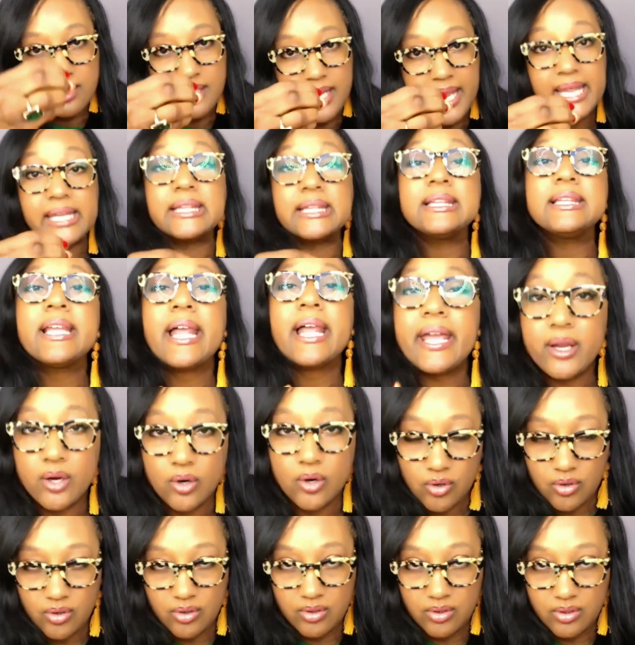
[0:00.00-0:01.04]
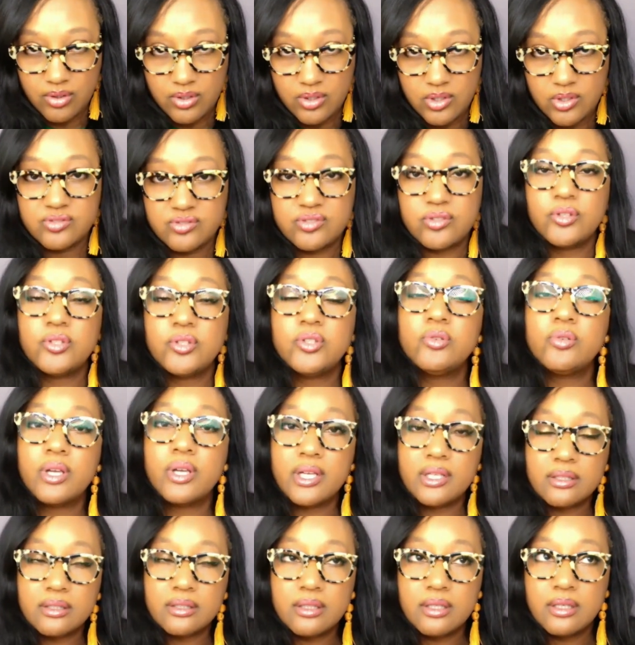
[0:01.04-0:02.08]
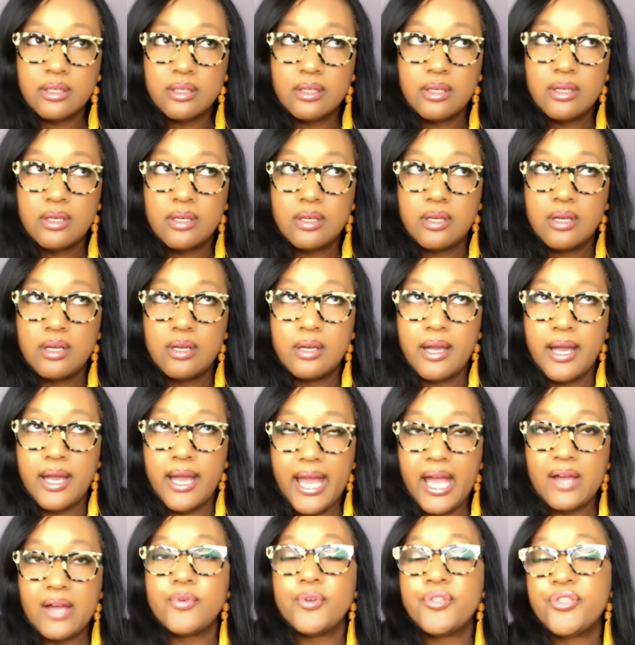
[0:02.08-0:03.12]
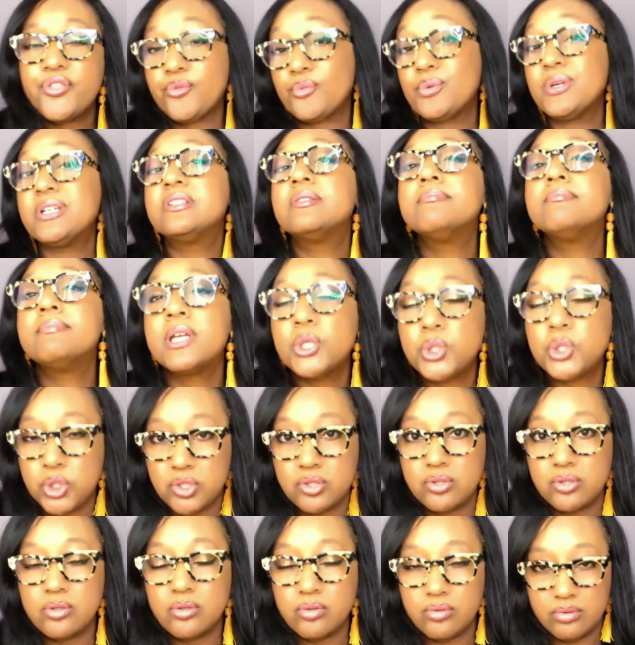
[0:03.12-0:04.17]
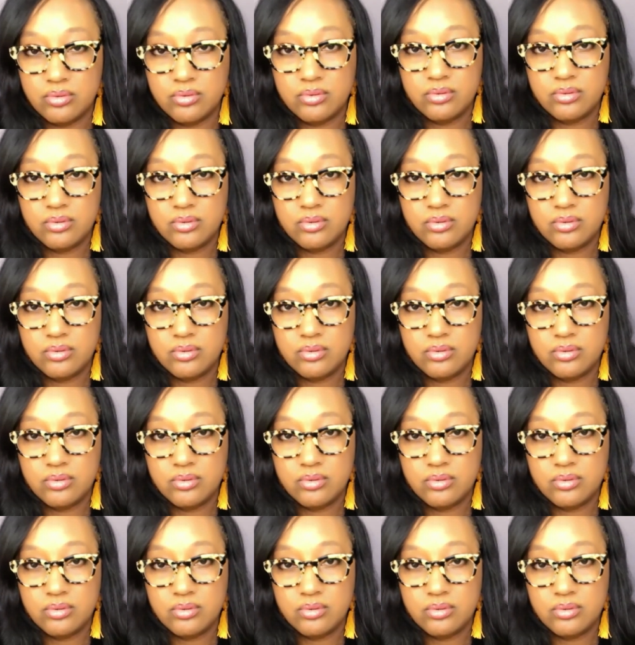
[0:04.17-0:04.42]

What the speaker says: and layer so you can have a three-dimensional,